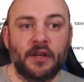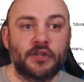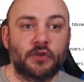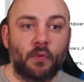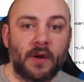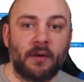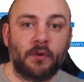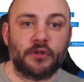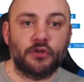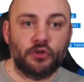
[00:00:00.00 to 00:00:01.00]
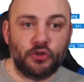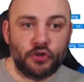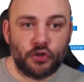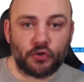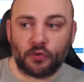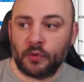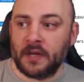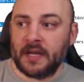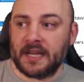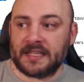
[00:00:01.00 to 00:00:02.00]
So what I want to do
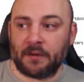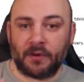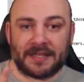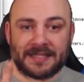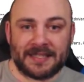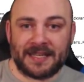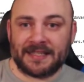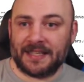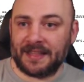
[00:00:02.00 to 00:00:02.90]
is I want to set